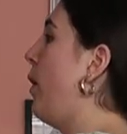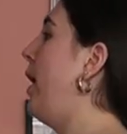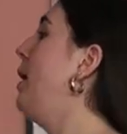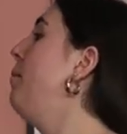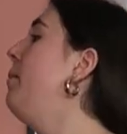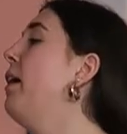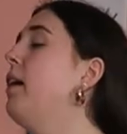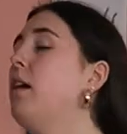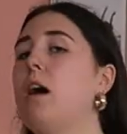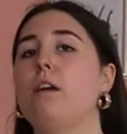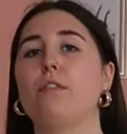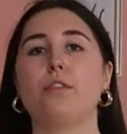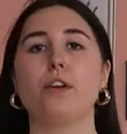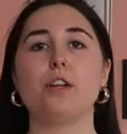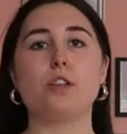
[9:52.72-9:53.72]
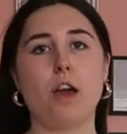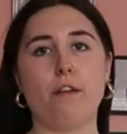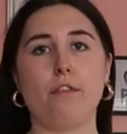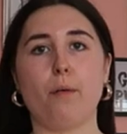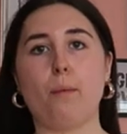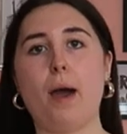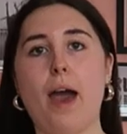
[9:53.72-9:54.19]
quite a bit of coverage
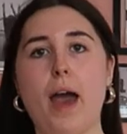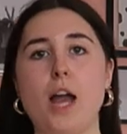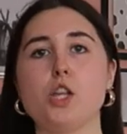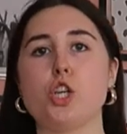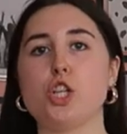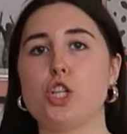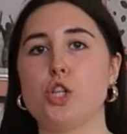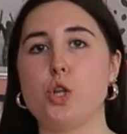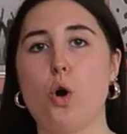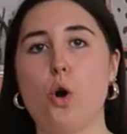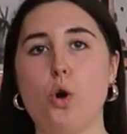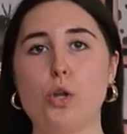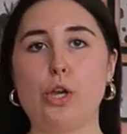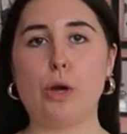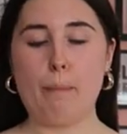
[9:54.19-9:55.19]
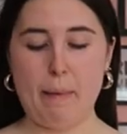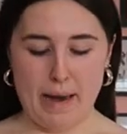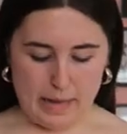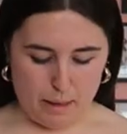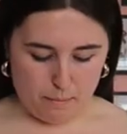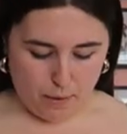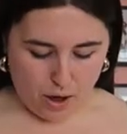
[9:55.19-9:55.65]
everywhere, just not on your
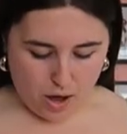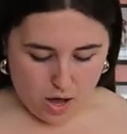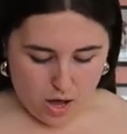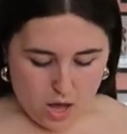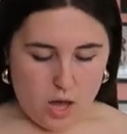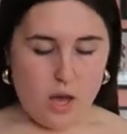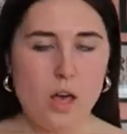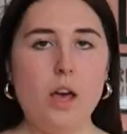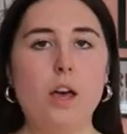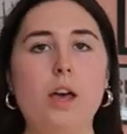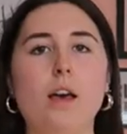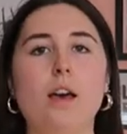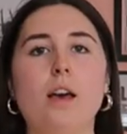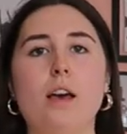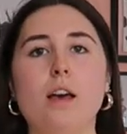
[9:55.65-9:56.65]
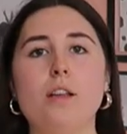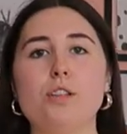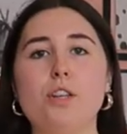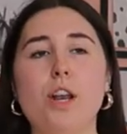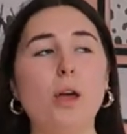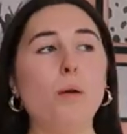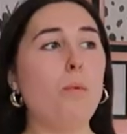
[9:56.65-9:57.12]
belly. But
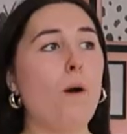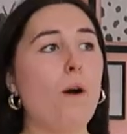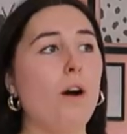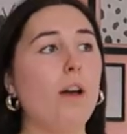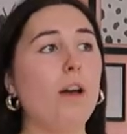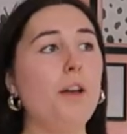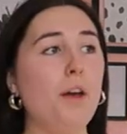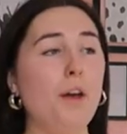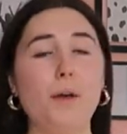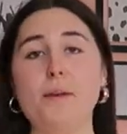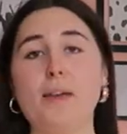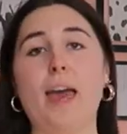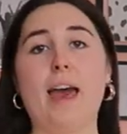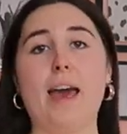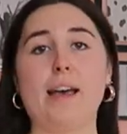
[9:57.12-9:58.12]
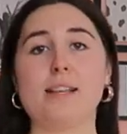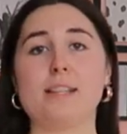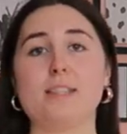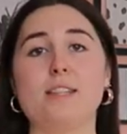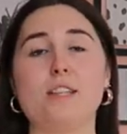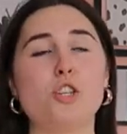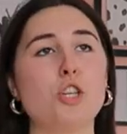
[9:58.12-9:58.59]
do you know what? Who
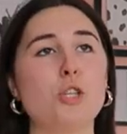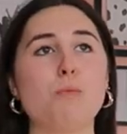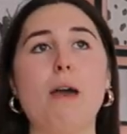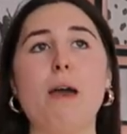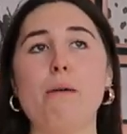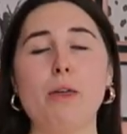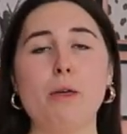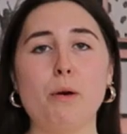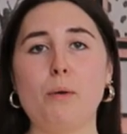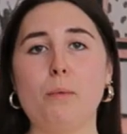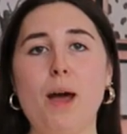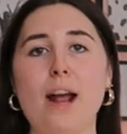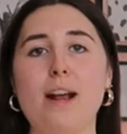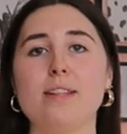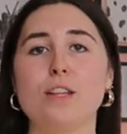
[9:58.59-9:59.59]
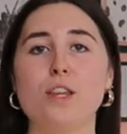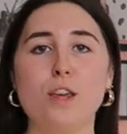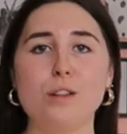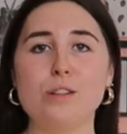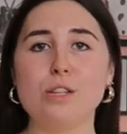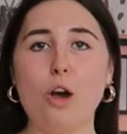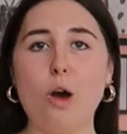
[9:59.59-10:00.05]
cares? Just wear what you want to wear. It's a
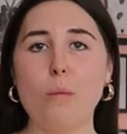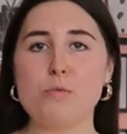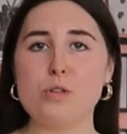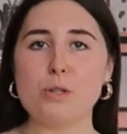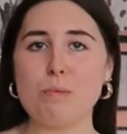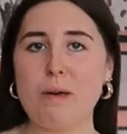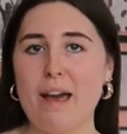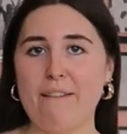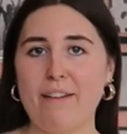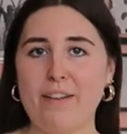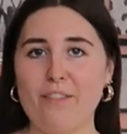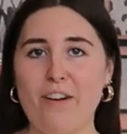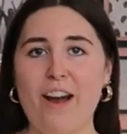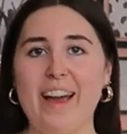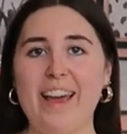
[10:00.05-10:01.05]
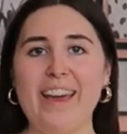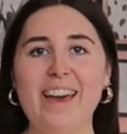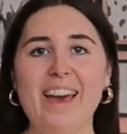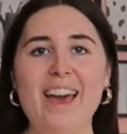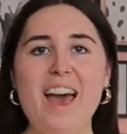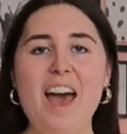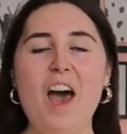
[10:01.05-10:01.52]
cute top. Just wear it,
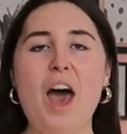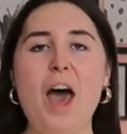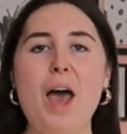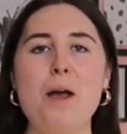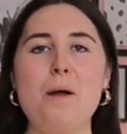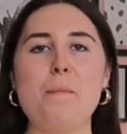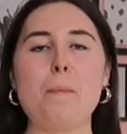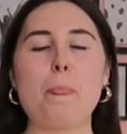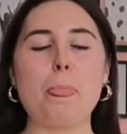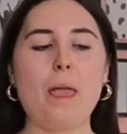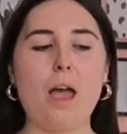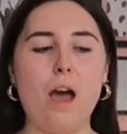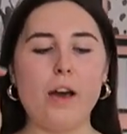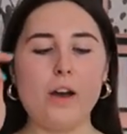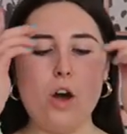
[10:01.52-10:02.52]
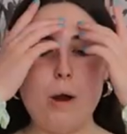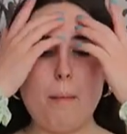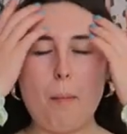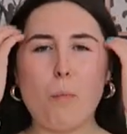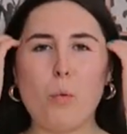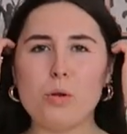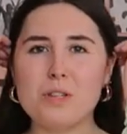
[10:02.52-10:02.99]
right? Um, I can't
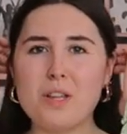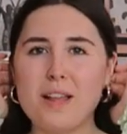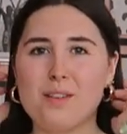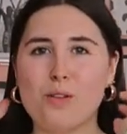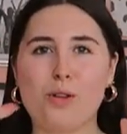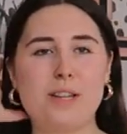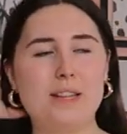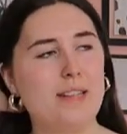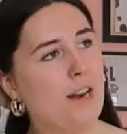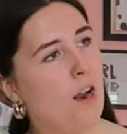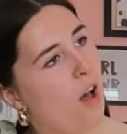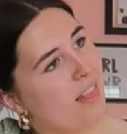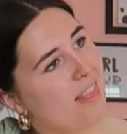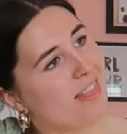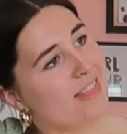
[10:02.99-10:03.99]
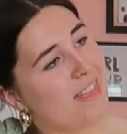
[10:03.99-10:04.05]
remember what size I got this in. I